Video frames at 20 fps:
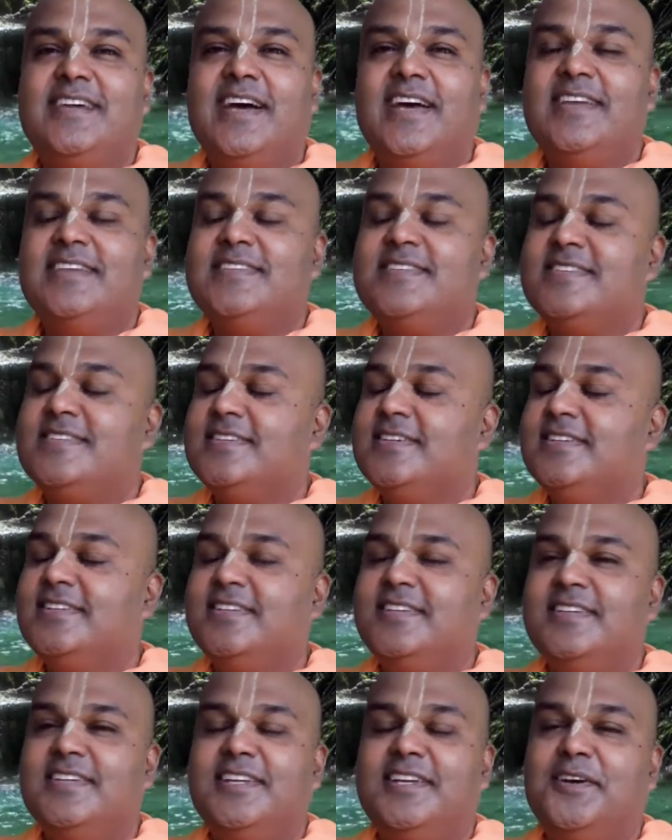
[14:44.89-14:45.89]
I
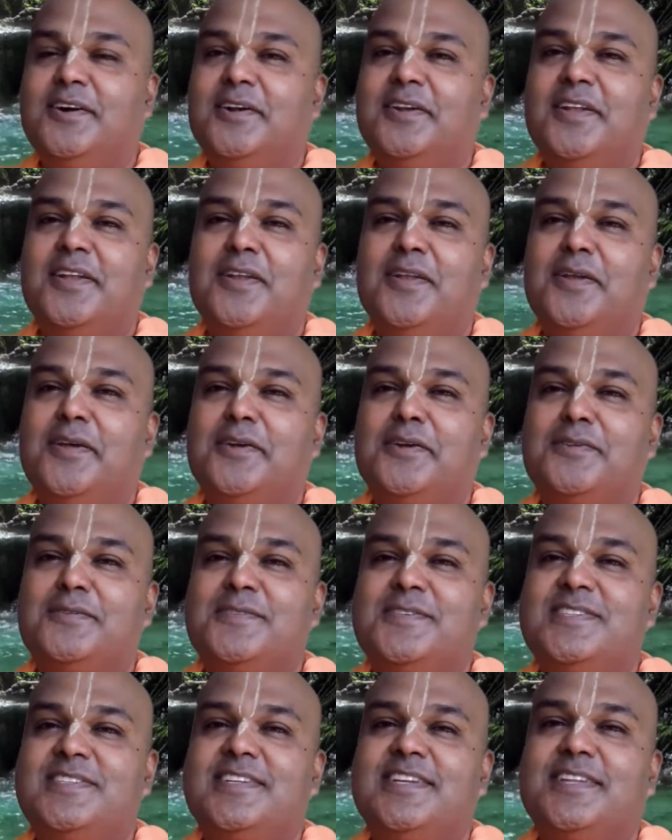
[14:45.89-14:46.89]
certainly got a lot of
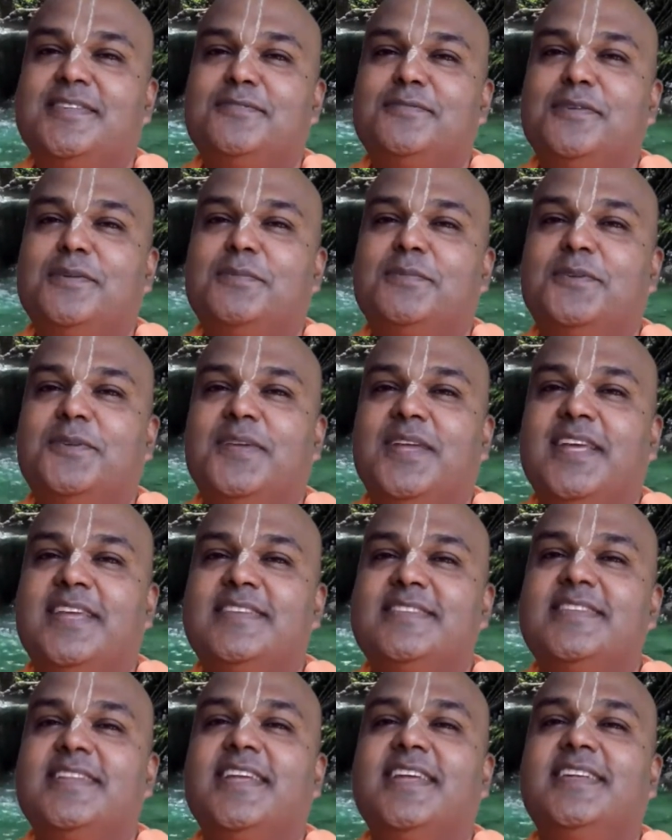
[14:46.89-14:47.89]
strength from
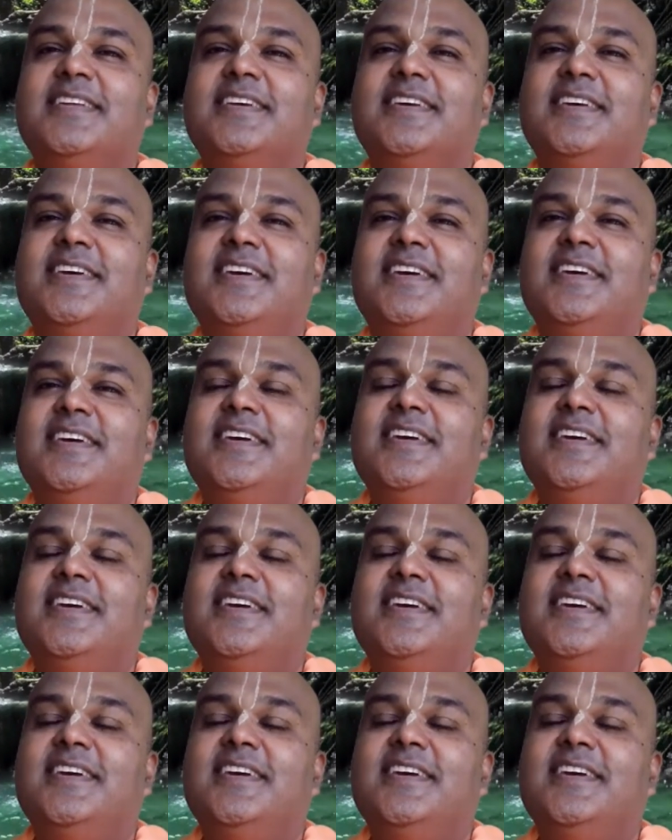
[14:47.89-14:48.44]
today's letter,